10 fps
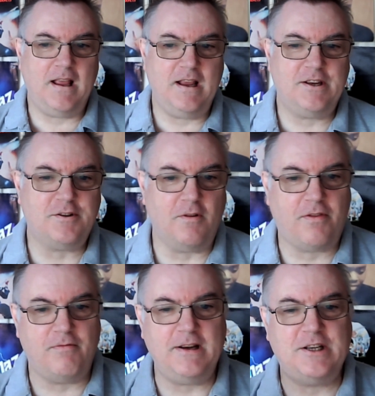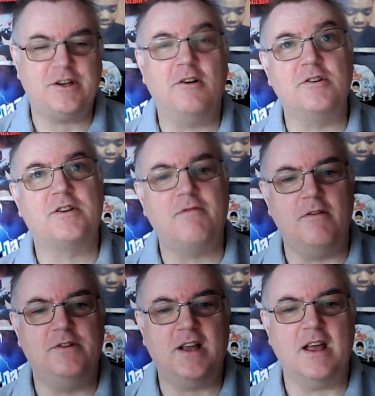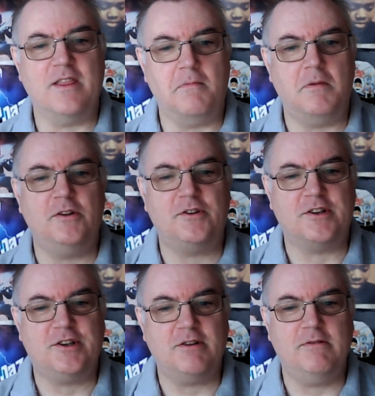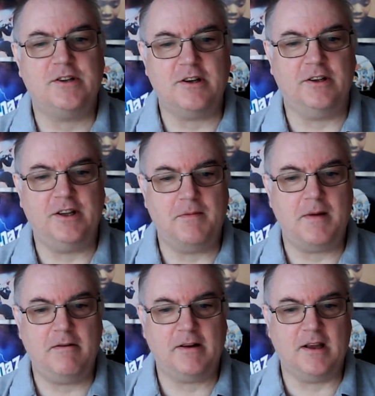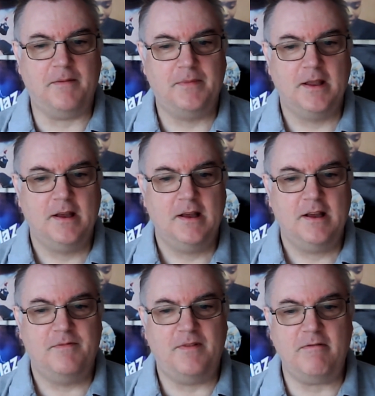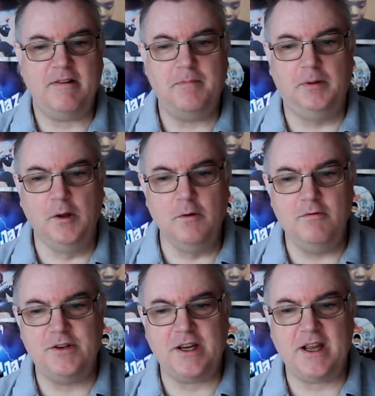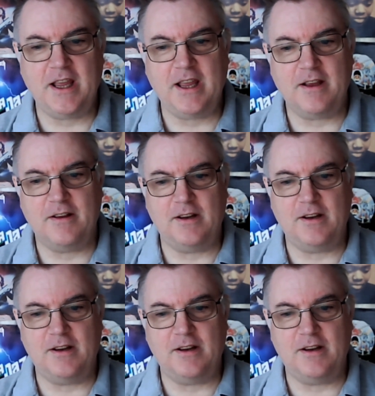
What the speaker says: it's sort of three songs thrown together, Monster, Suicide in America. Very bluesy,